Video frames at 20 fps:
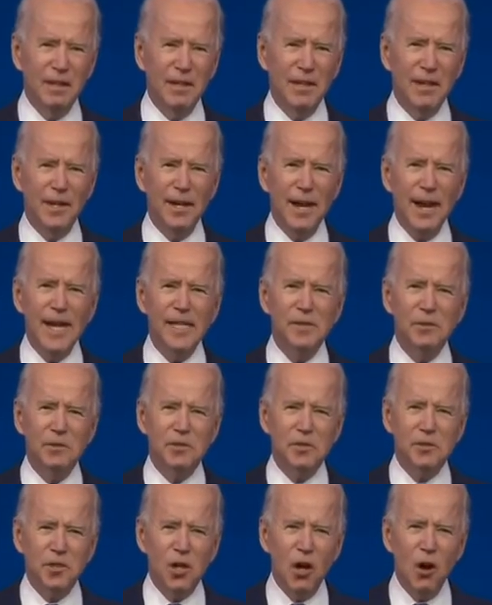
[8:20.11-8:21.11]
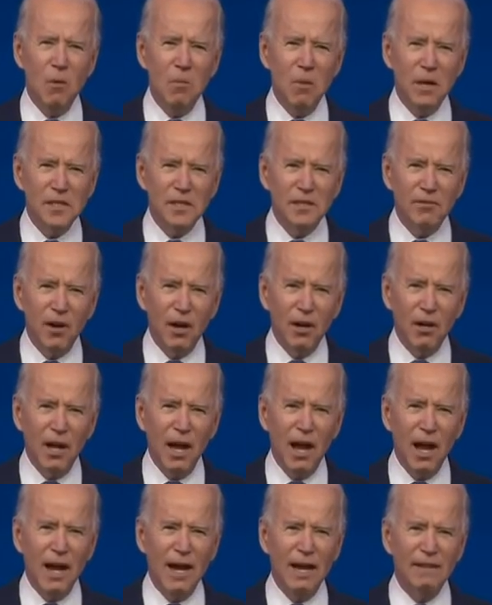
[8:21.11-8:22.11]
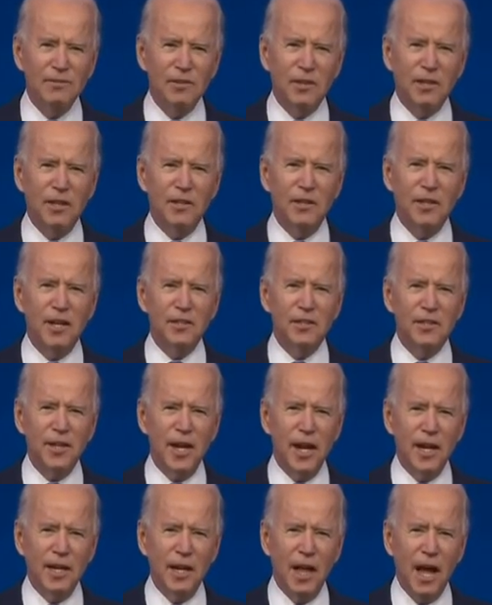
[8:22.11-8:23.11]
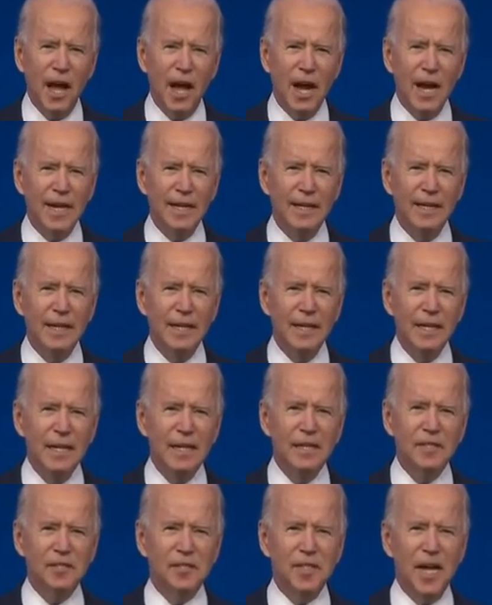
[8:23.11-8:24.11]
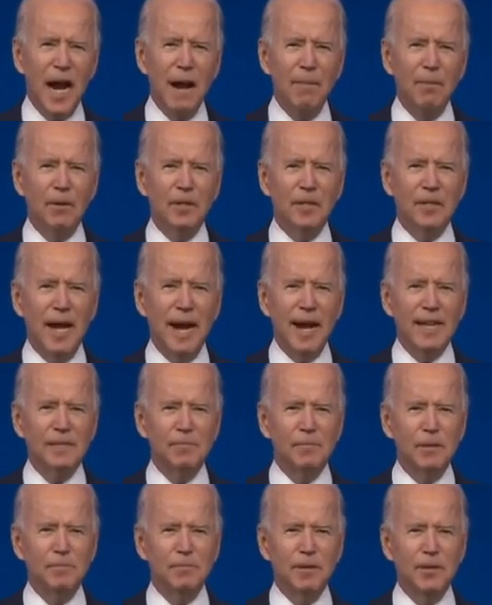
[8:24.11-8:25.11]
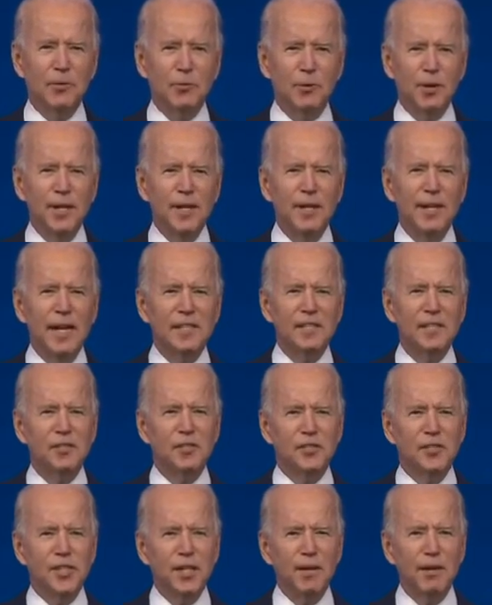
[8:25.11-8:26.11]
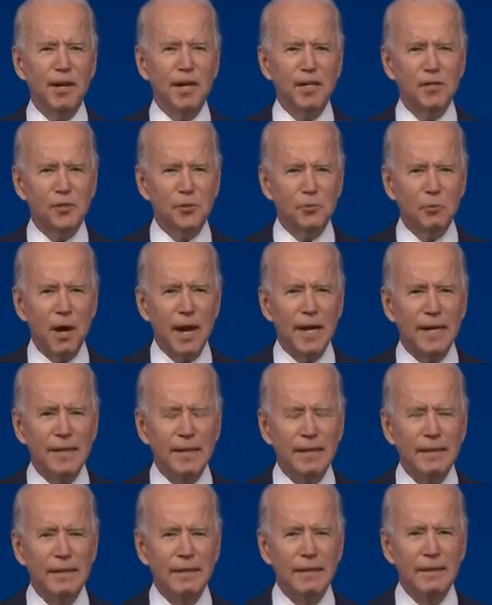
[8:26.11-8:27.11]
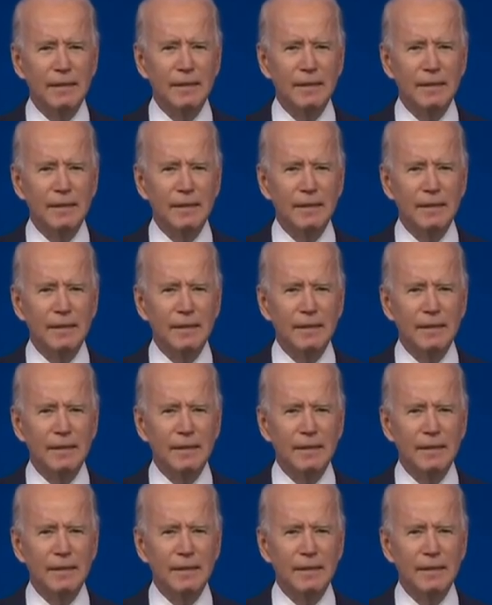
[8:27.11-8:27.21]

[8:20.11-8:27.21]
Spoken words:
In an age when so much of our lives are conducted online, cyber attacks must be treated as a serious threat